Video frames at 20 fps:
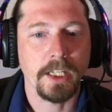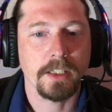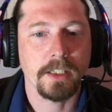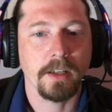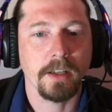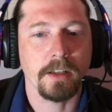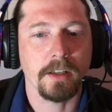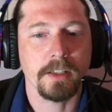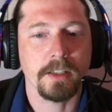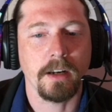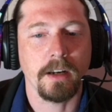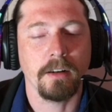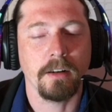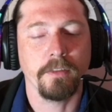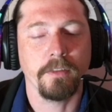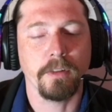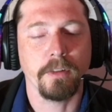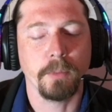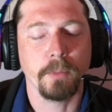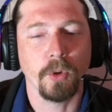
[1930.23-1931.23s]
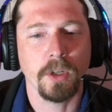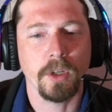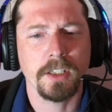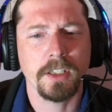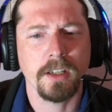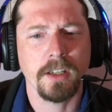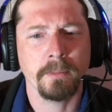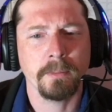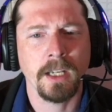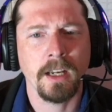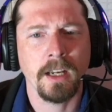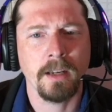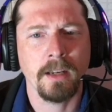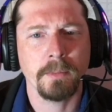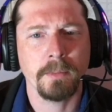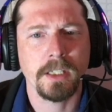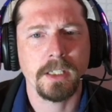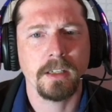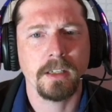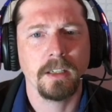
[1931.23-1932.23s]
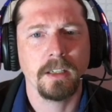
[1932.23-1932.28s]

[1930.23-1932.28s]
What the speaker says: to the center of the board sometimes.